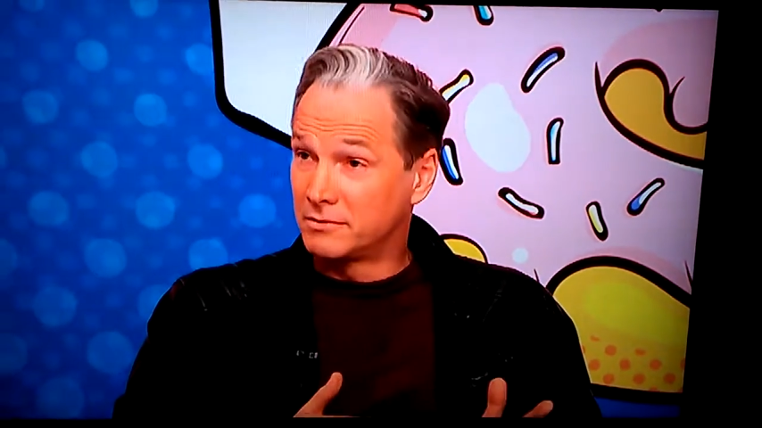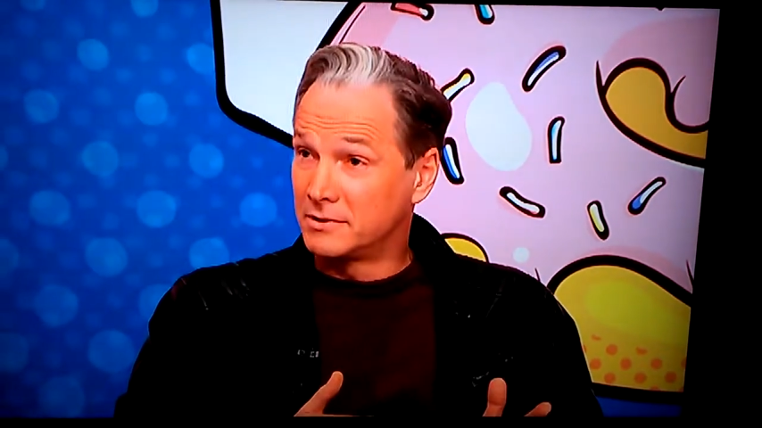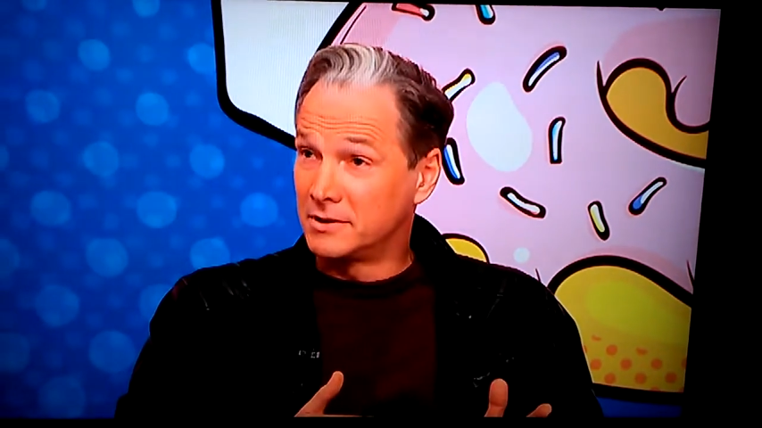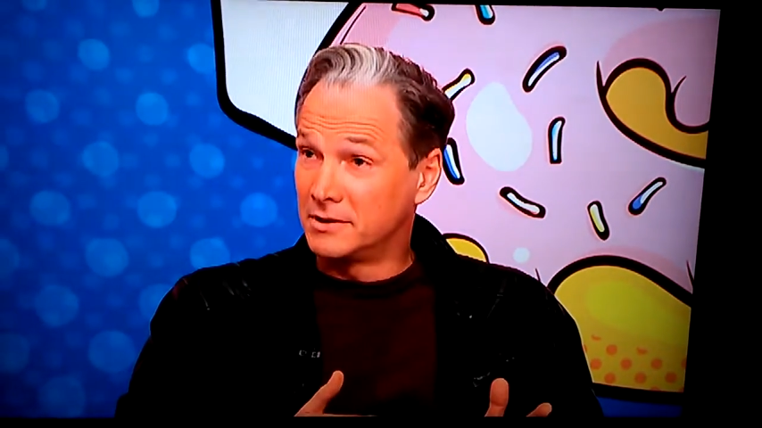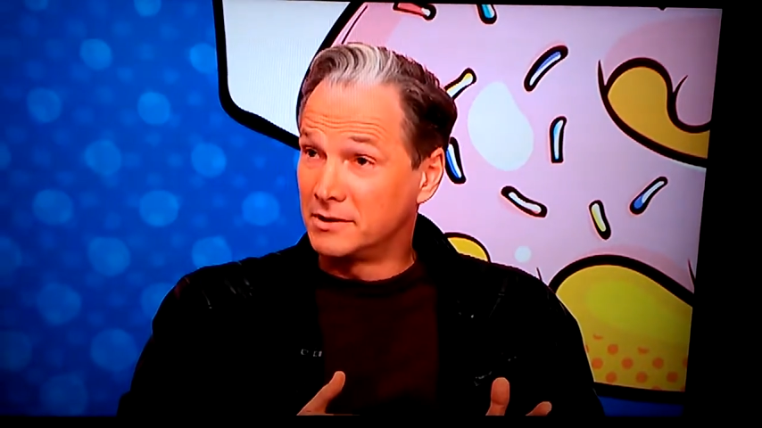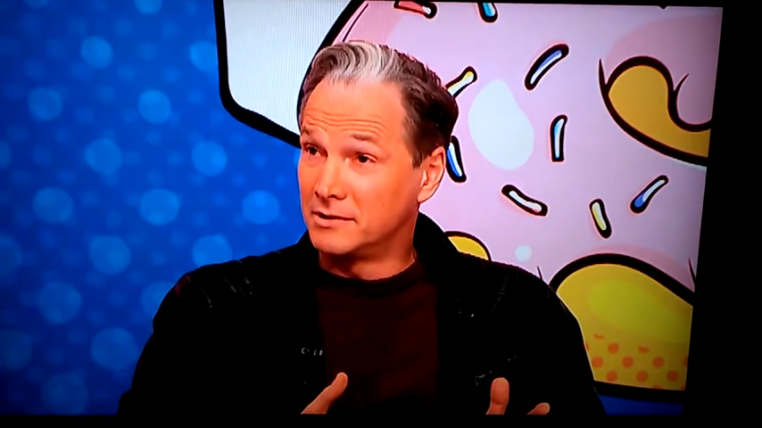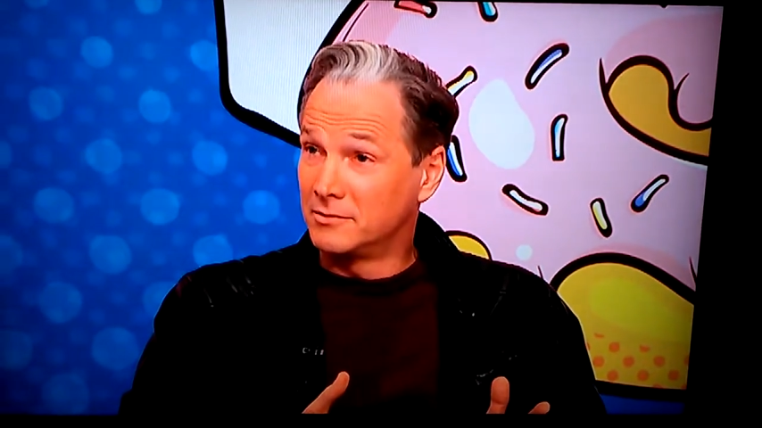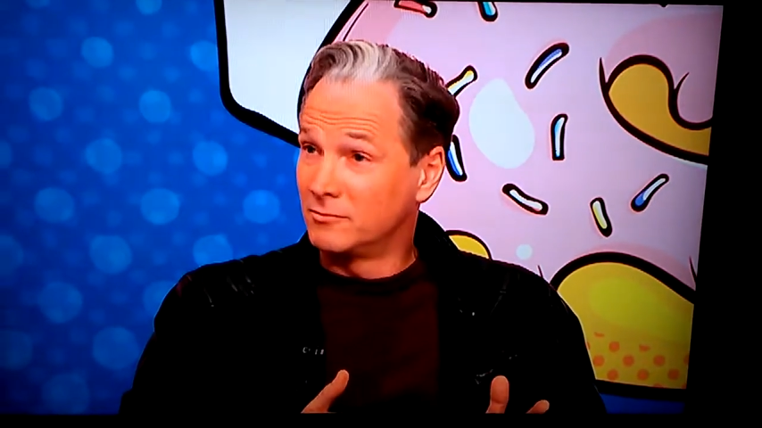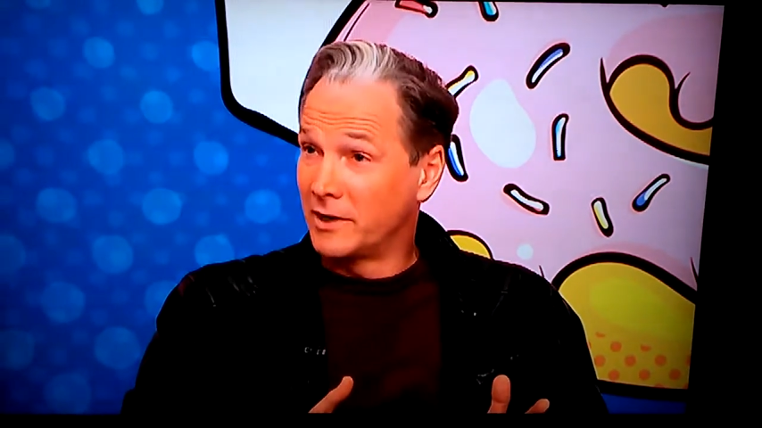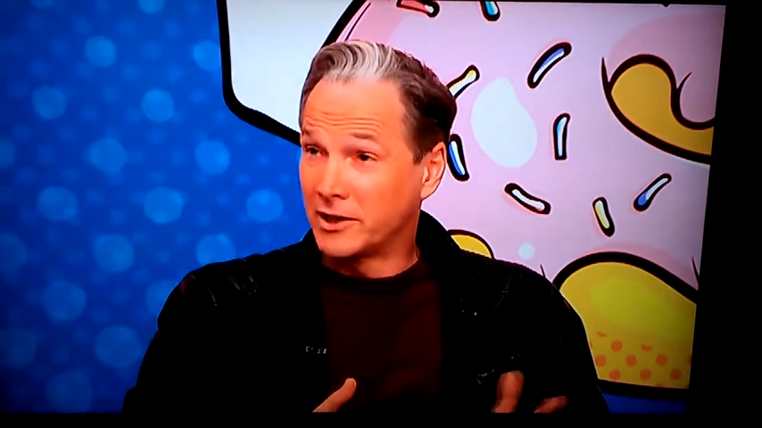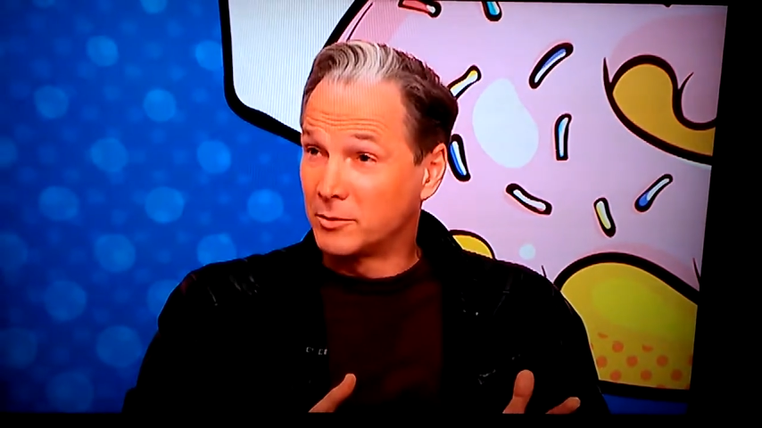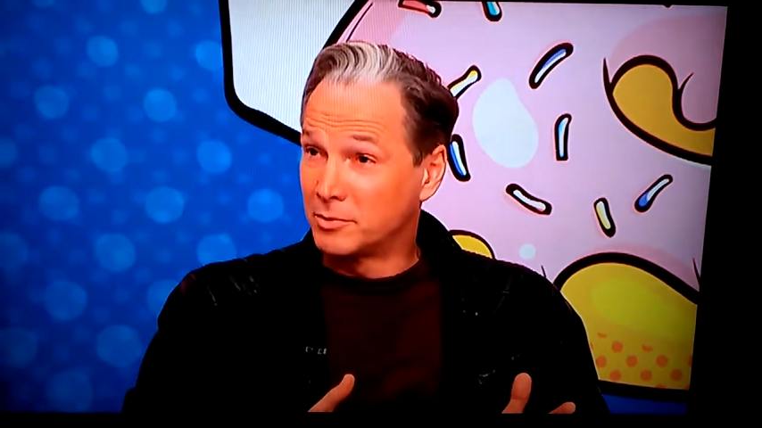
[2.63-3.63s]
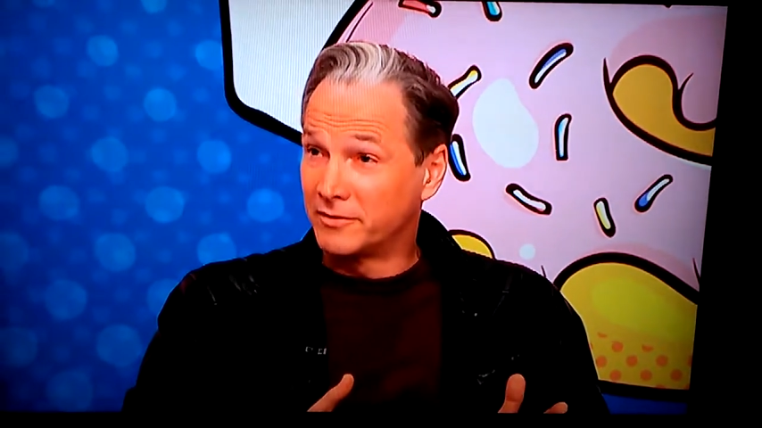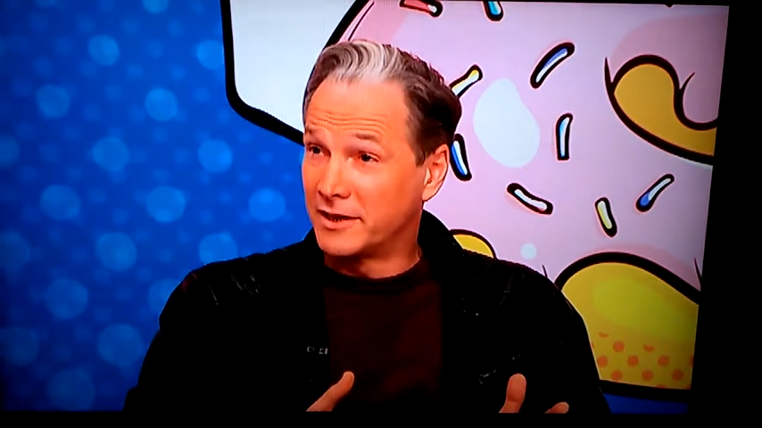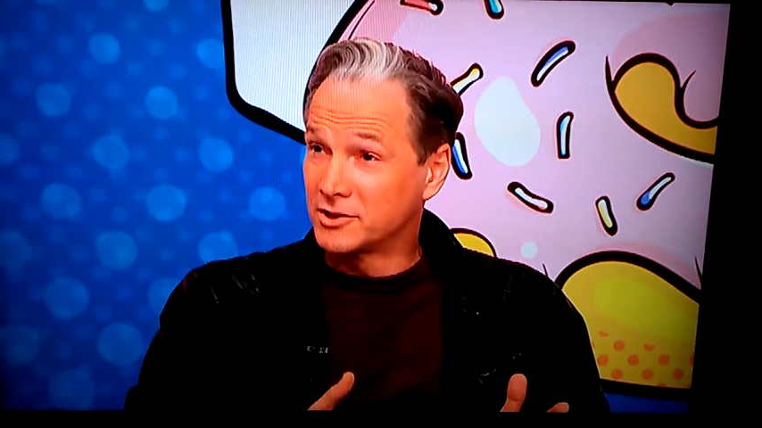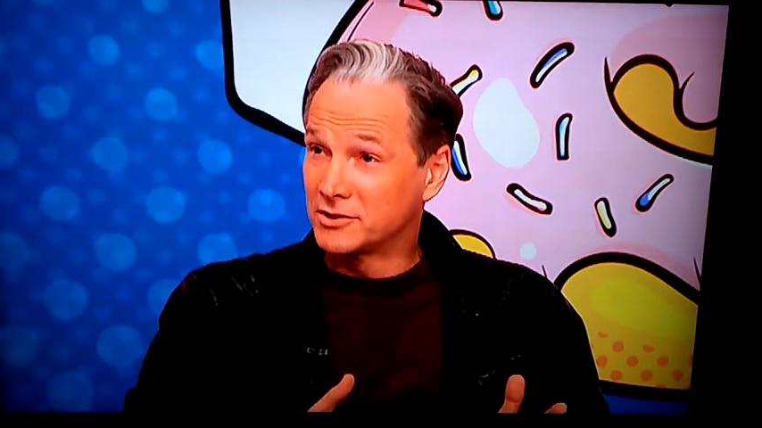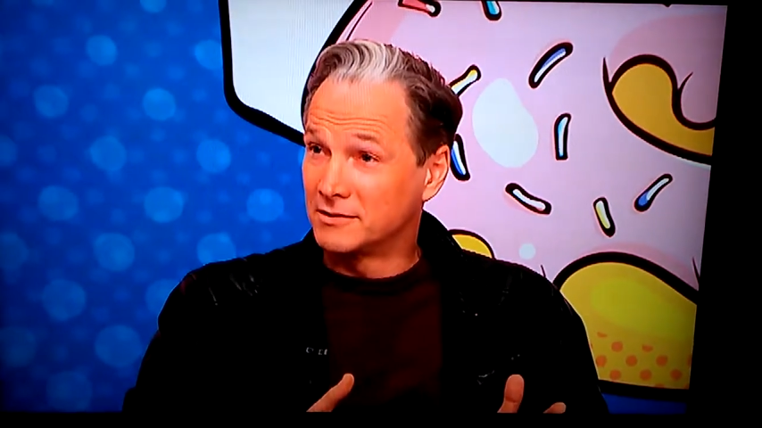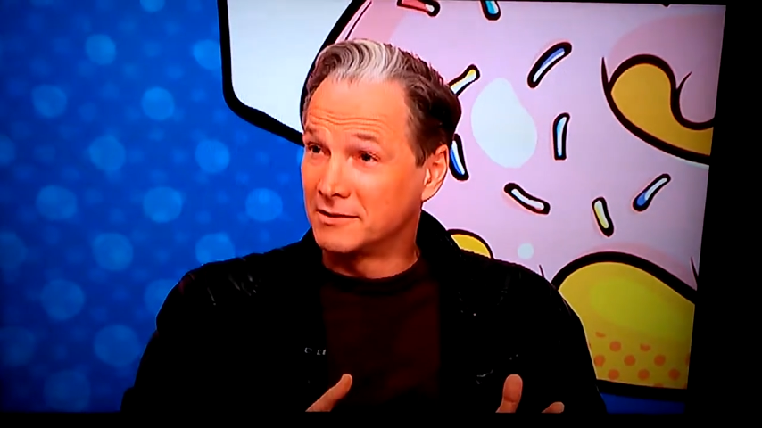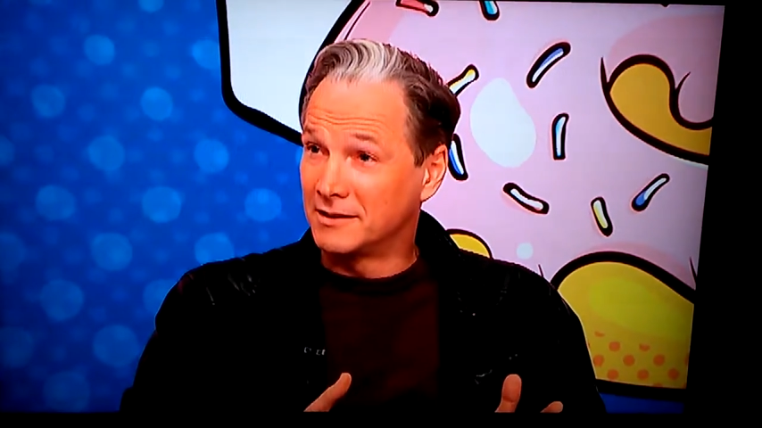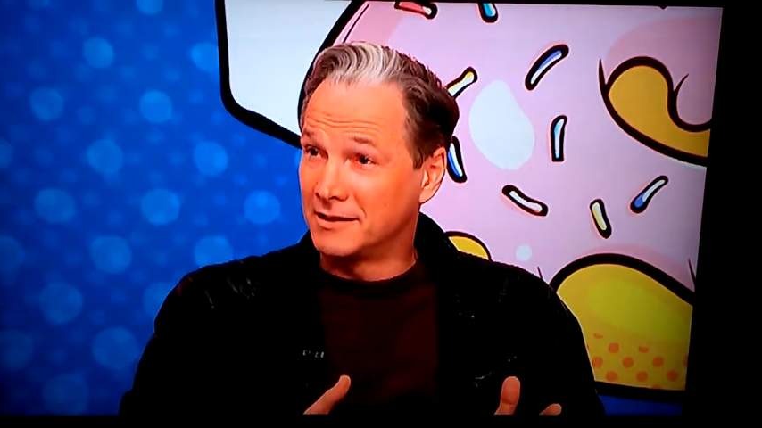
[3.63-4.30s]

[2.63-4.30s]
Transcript: the regular profession